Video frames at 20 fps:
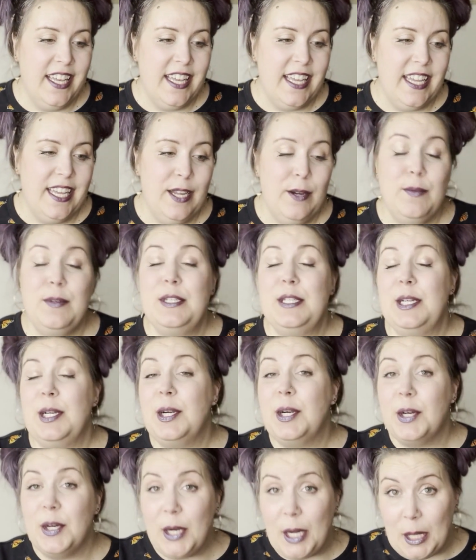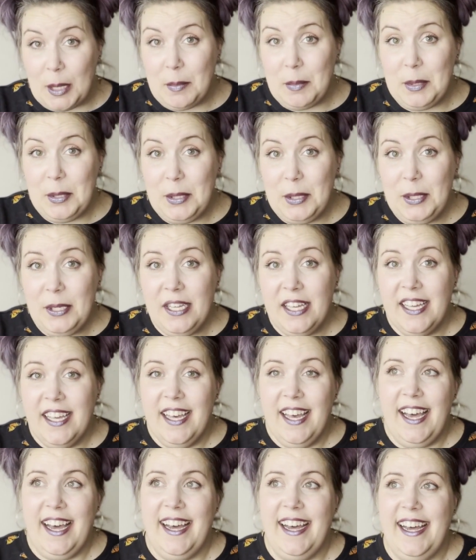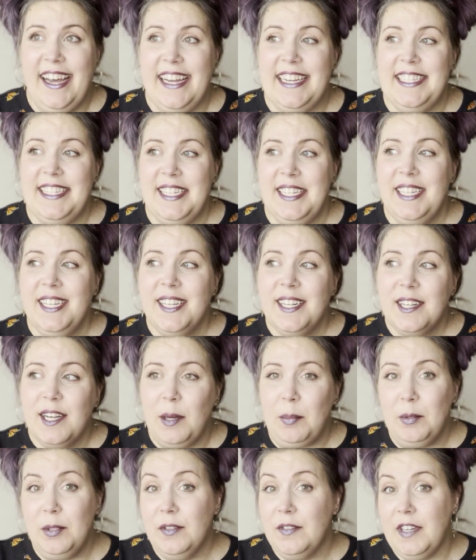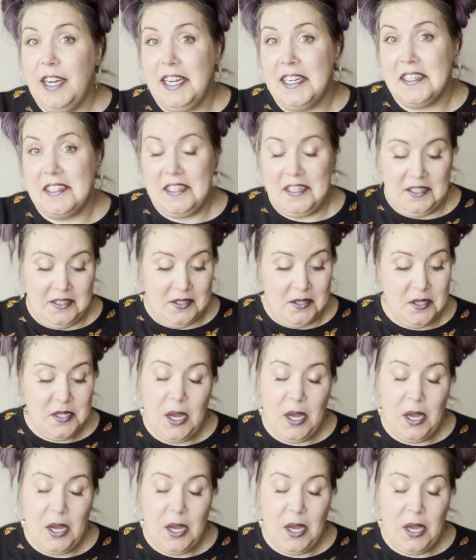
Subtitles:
It was incredible. I did get a couple of cocktails.